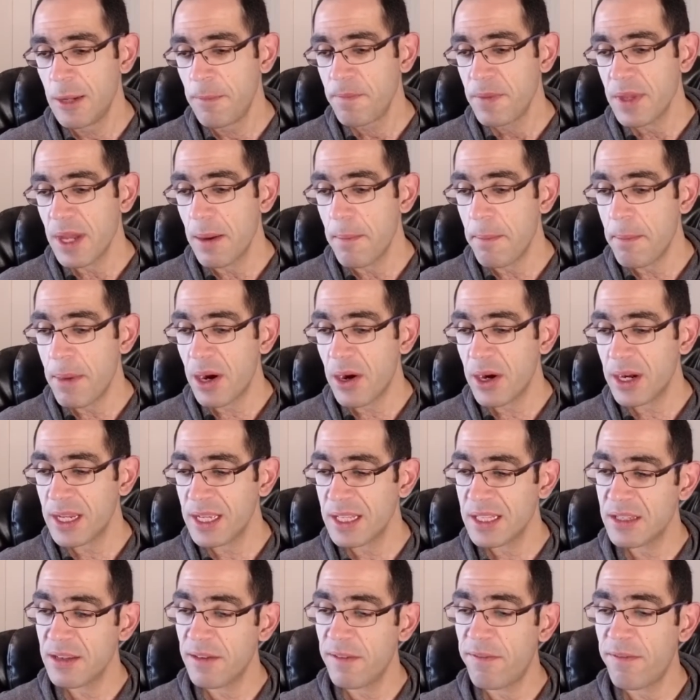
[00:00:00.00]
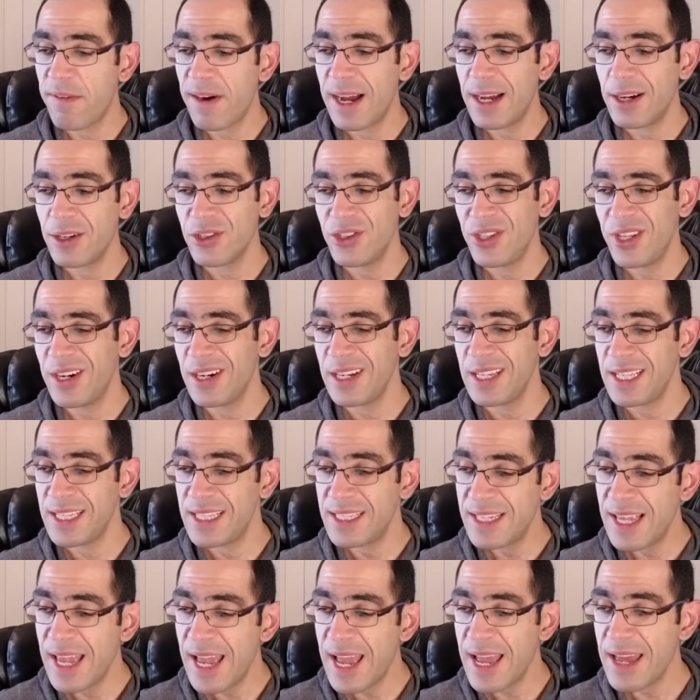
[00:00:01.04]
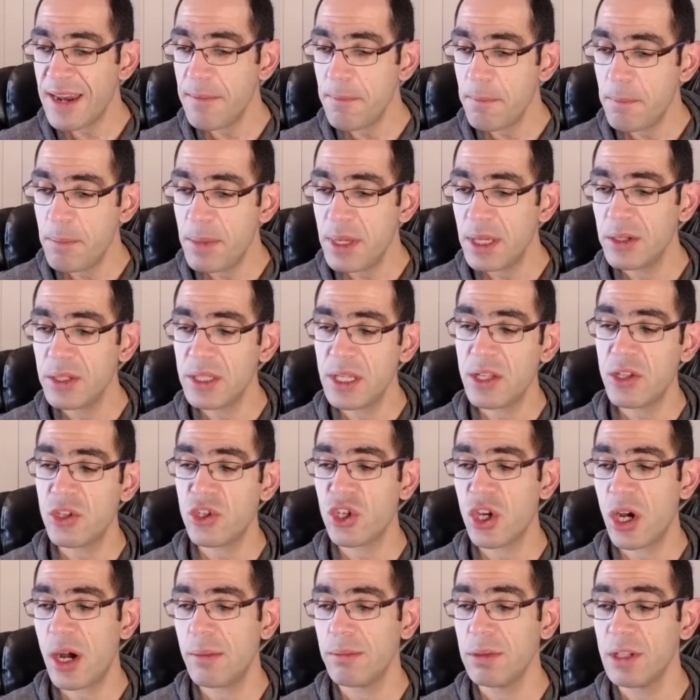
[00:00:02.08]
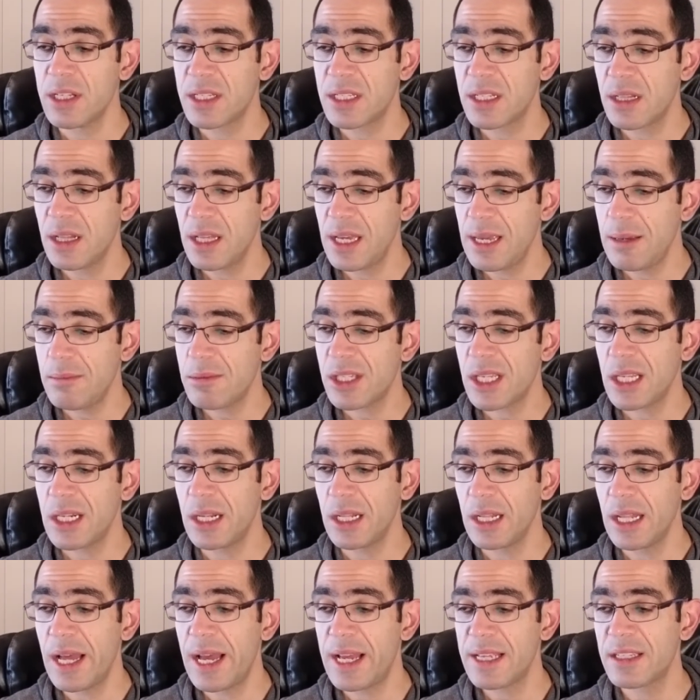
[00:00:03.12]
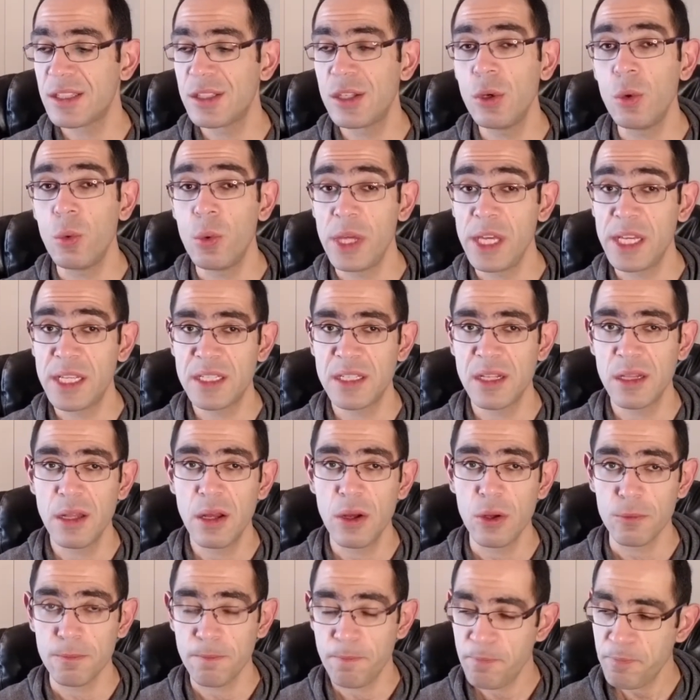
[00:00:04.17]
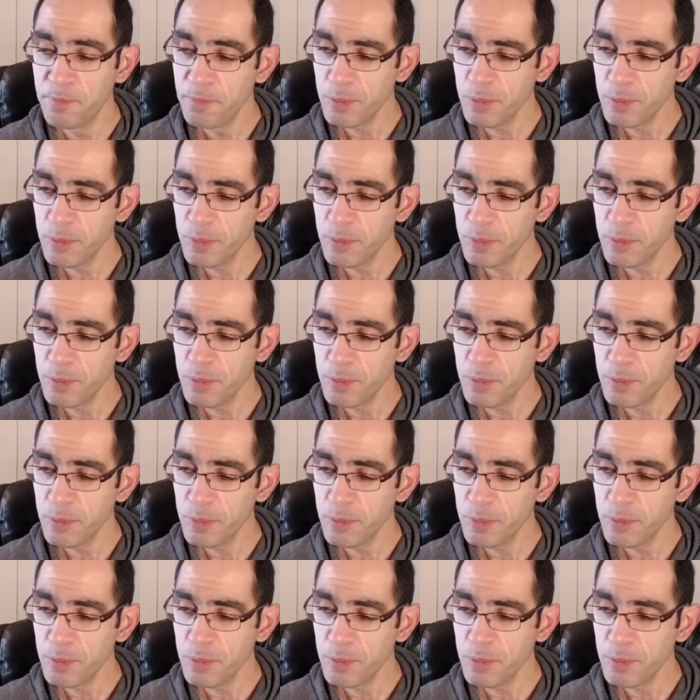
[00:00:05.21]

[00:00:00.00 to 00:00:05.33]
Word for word: Americans have filed nearly ten million jobless claims in the last two weeks alone.